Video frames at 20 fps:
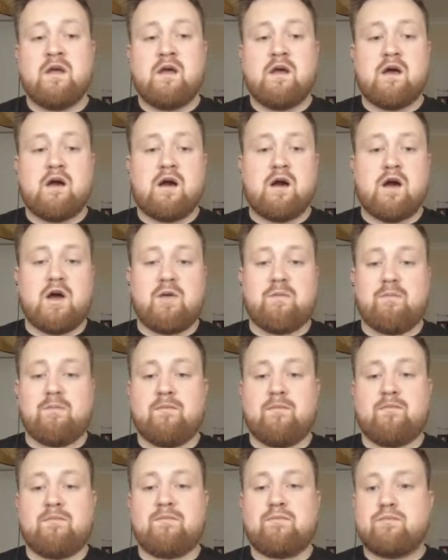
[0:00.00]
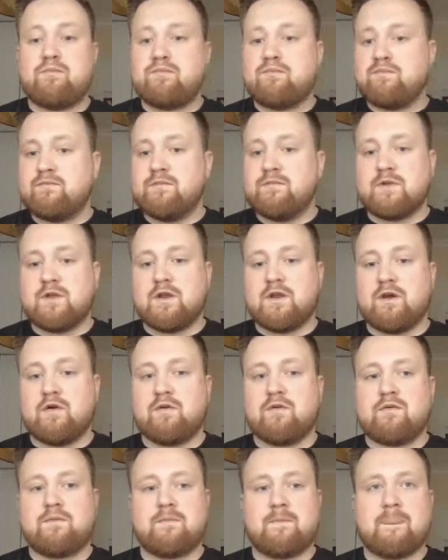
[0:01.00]
um, you know,
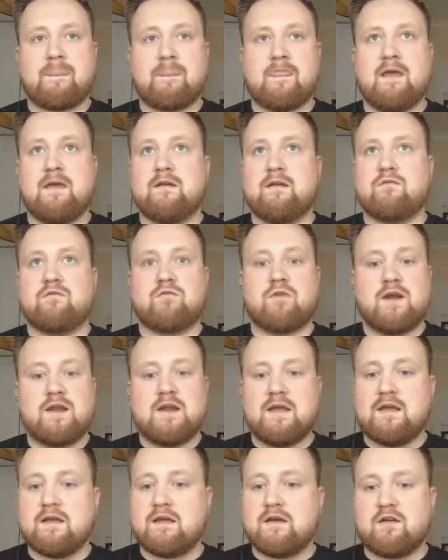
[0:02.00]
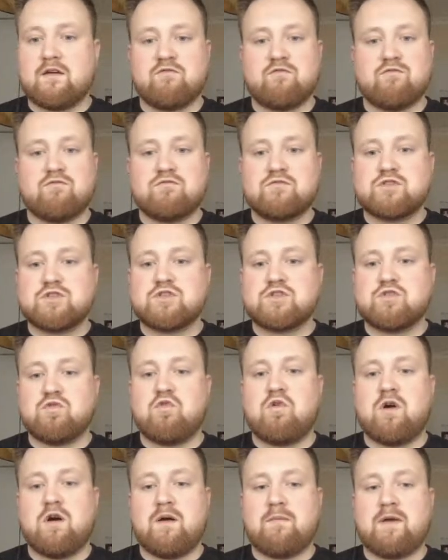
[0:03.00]
in really a
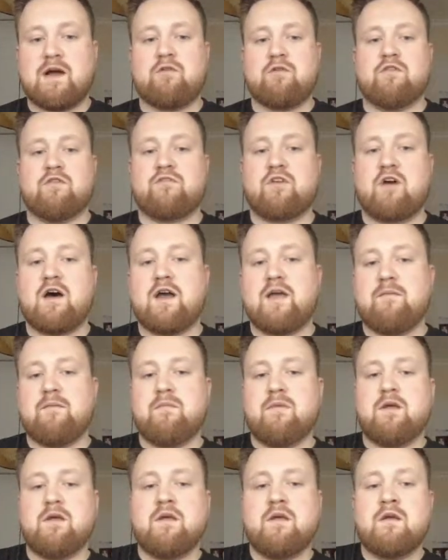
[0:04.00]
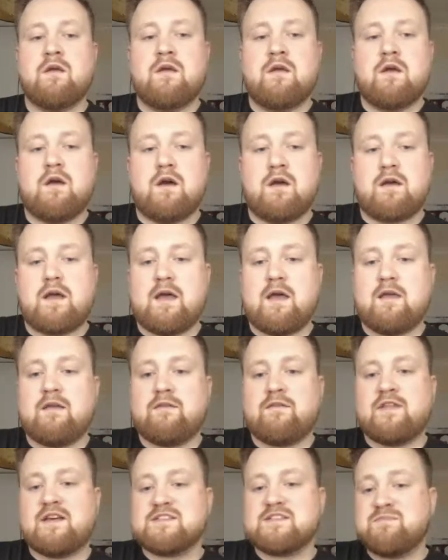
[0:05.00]
short amount of time. Okay,
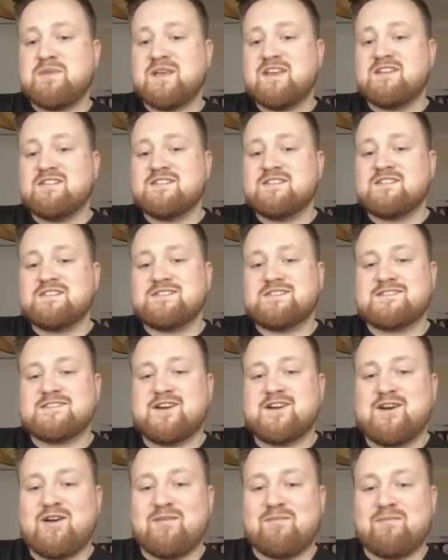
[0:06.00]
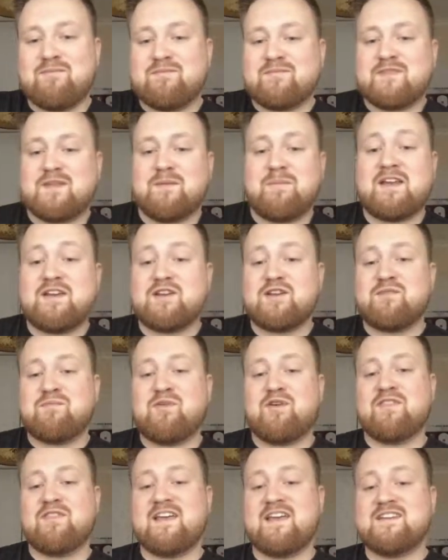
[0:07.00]
that's because dependent
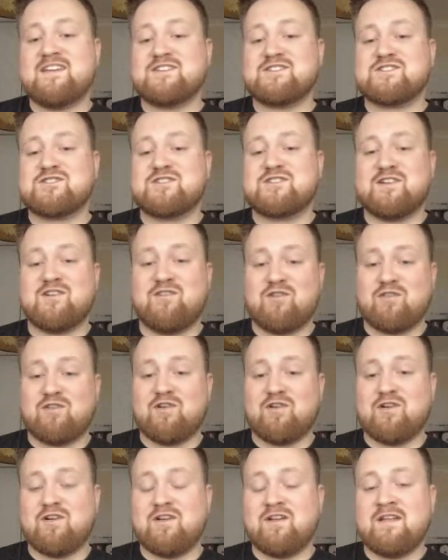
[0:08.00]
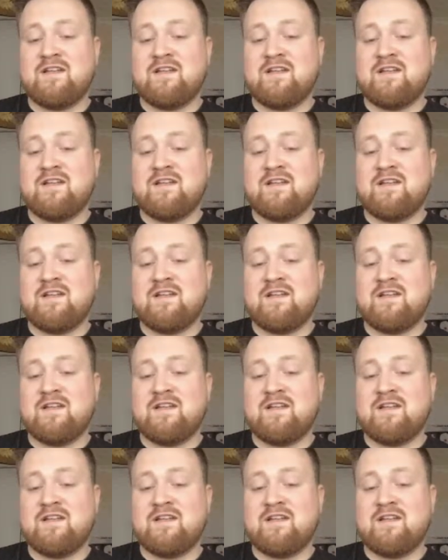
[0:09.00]
upon the industry or the